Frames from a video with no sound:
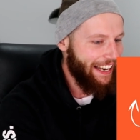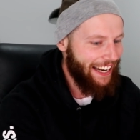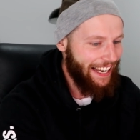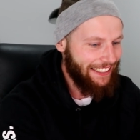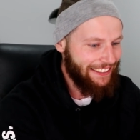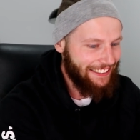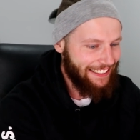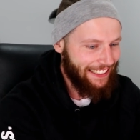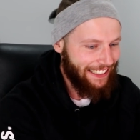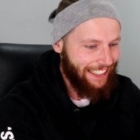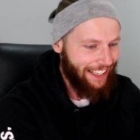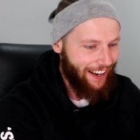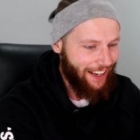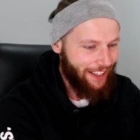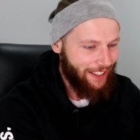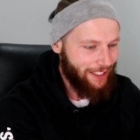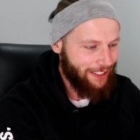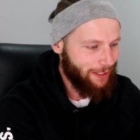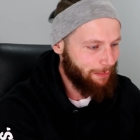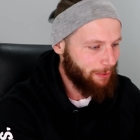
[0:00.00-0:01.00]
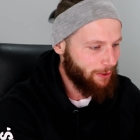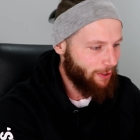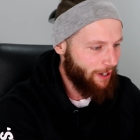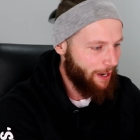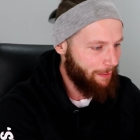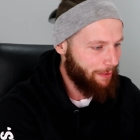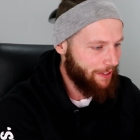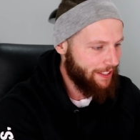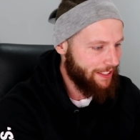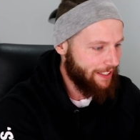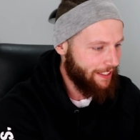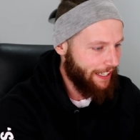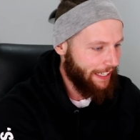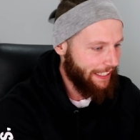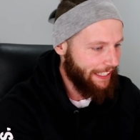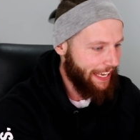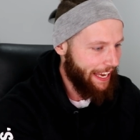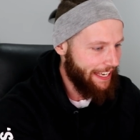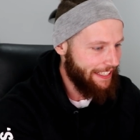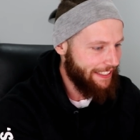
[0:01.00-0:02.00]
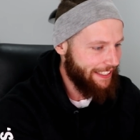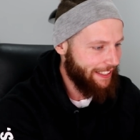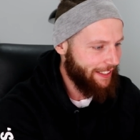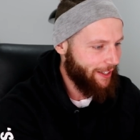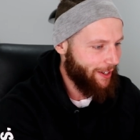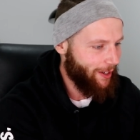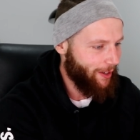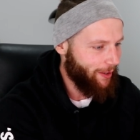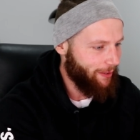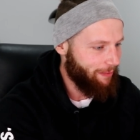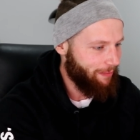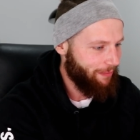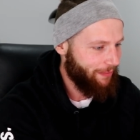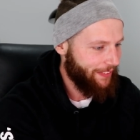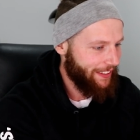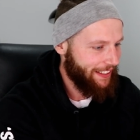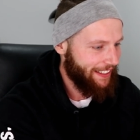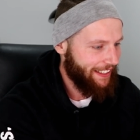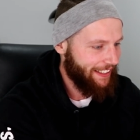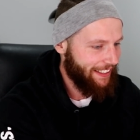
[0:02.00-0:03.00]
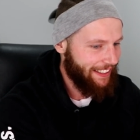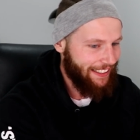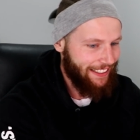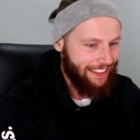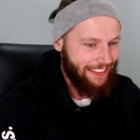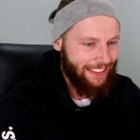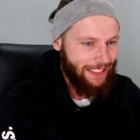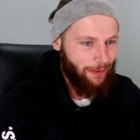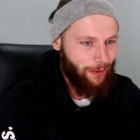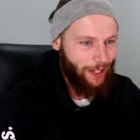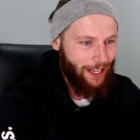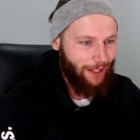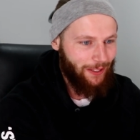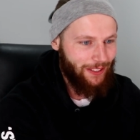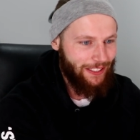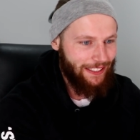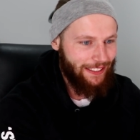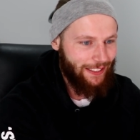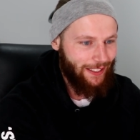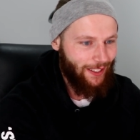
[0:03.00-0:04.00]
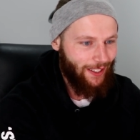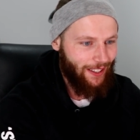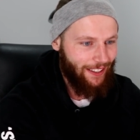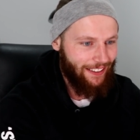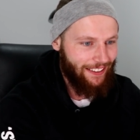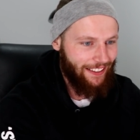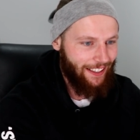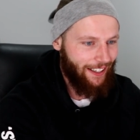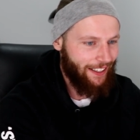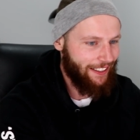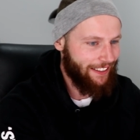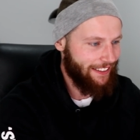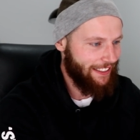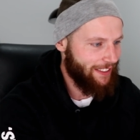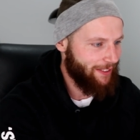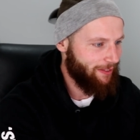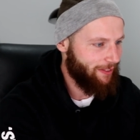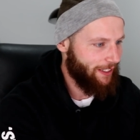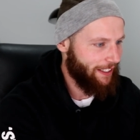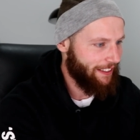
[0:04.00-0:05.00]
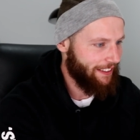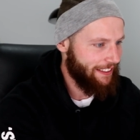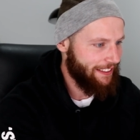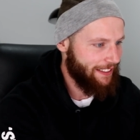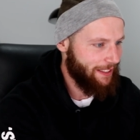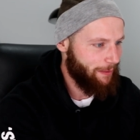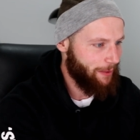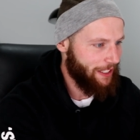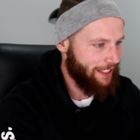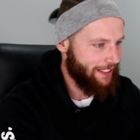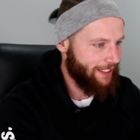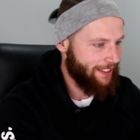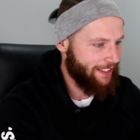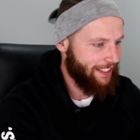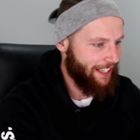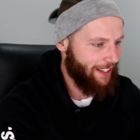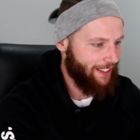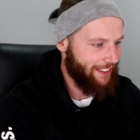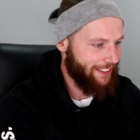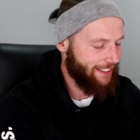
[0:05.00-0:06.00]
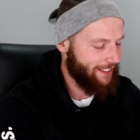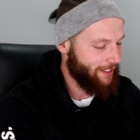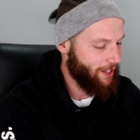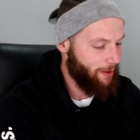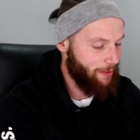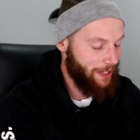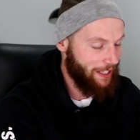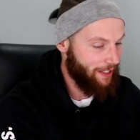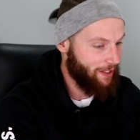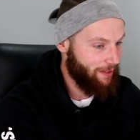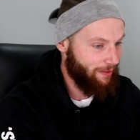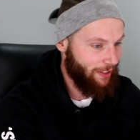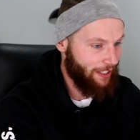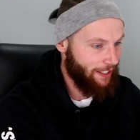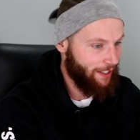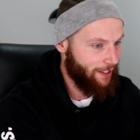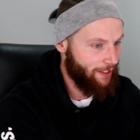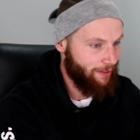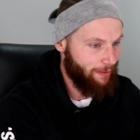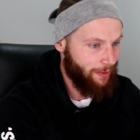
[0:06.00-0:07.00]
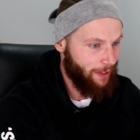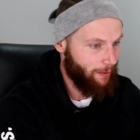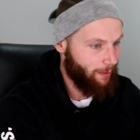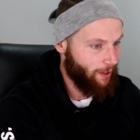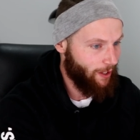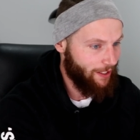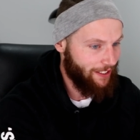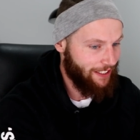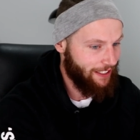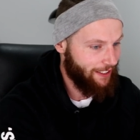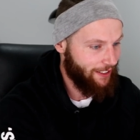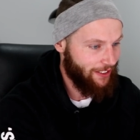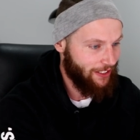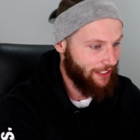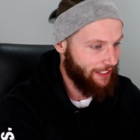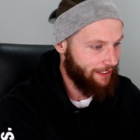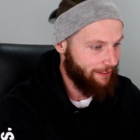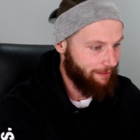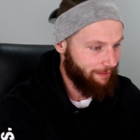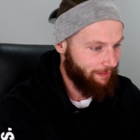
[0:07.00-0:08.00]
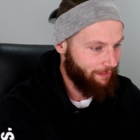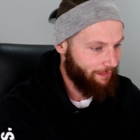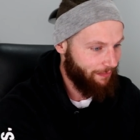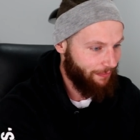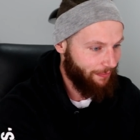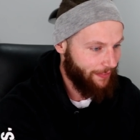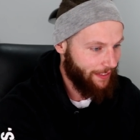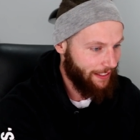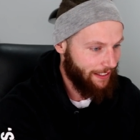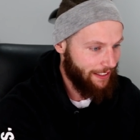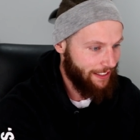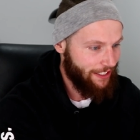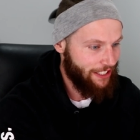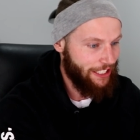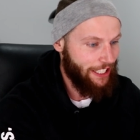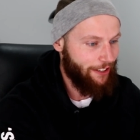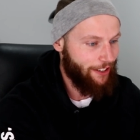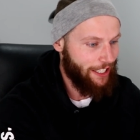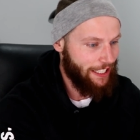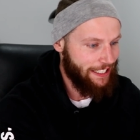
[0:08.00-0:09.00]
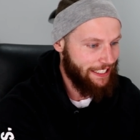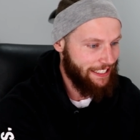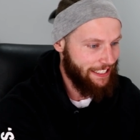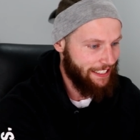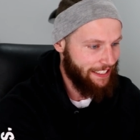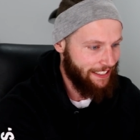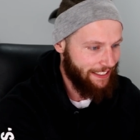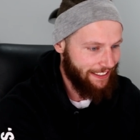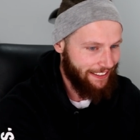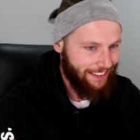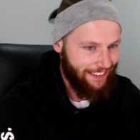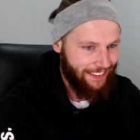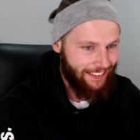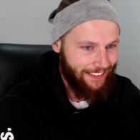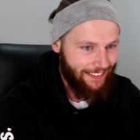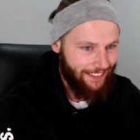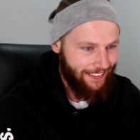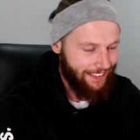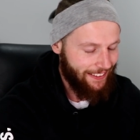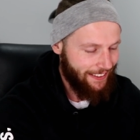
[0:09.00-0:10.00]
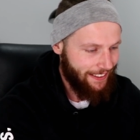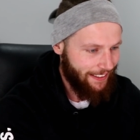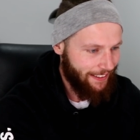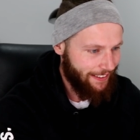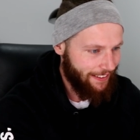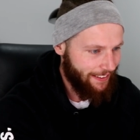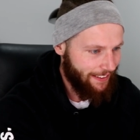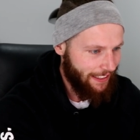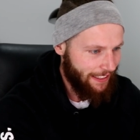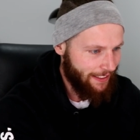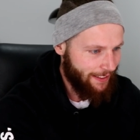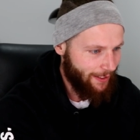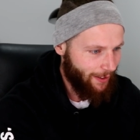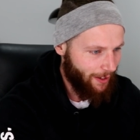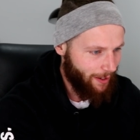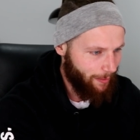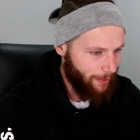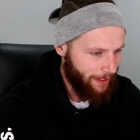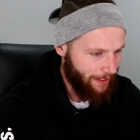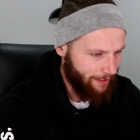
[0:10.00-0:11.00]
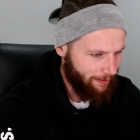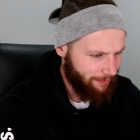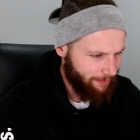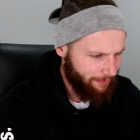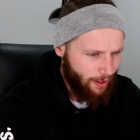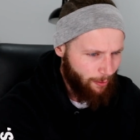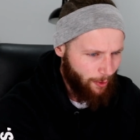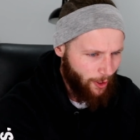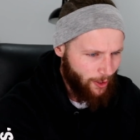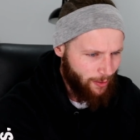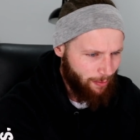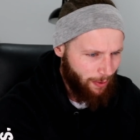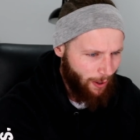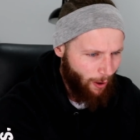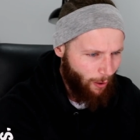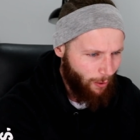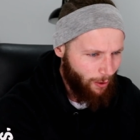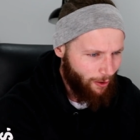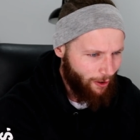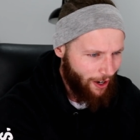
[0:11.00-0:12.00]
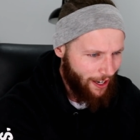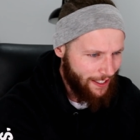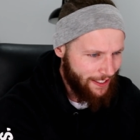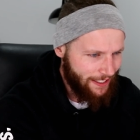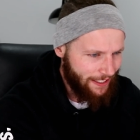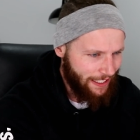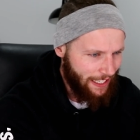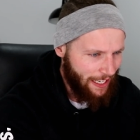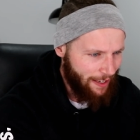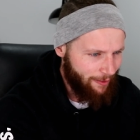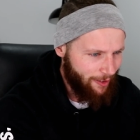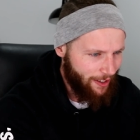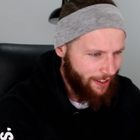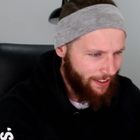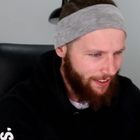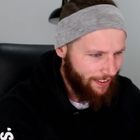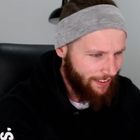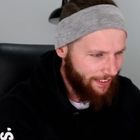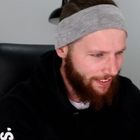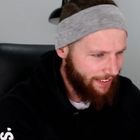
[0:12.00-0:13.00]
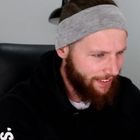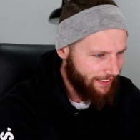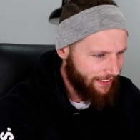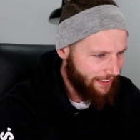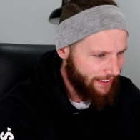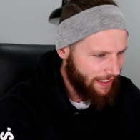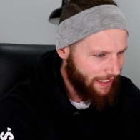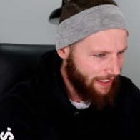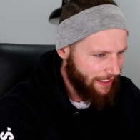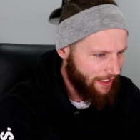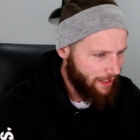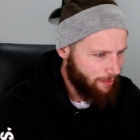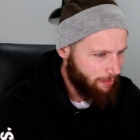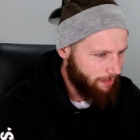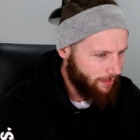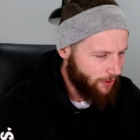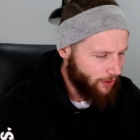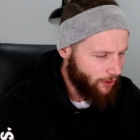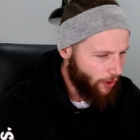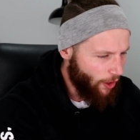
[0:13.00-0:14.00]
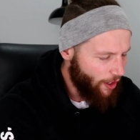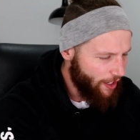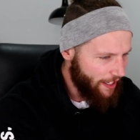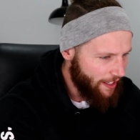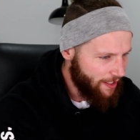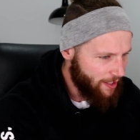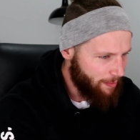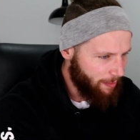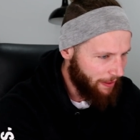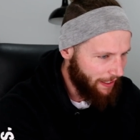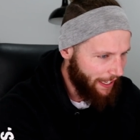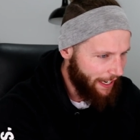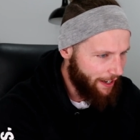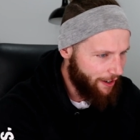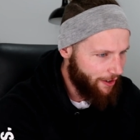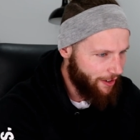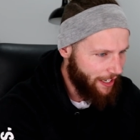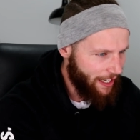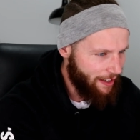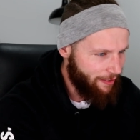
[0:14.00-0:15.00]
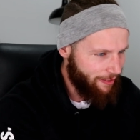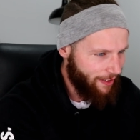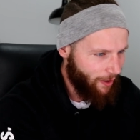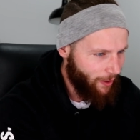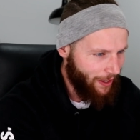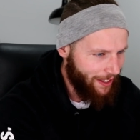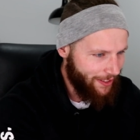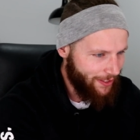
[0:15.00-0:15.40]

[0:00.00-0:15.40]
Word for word: and actually, I'm going to subscribe to this guy, KTO. Let's see what else he's got. I reckon there's fuck, there's going to be so, so many good videos for me to watch, seriously. Seriously. There's got to be. The most polarizing ever, dirtiest player in NFL